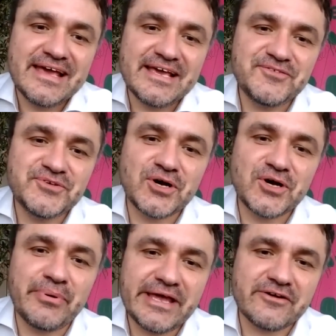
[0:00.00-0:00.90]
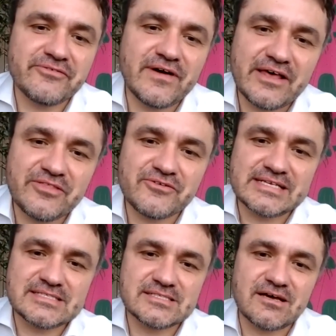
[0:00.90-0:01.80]
If you compare Father
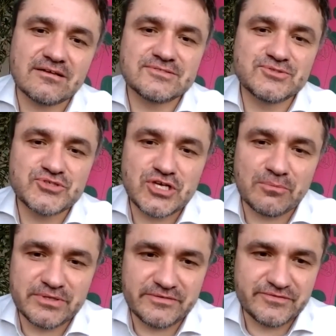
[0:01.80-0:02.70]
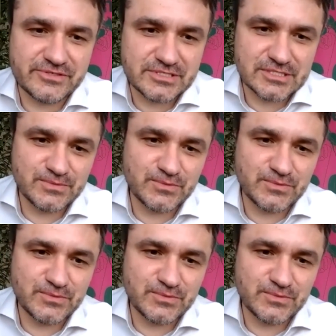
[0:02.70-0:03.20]
and Son to Shoplifters,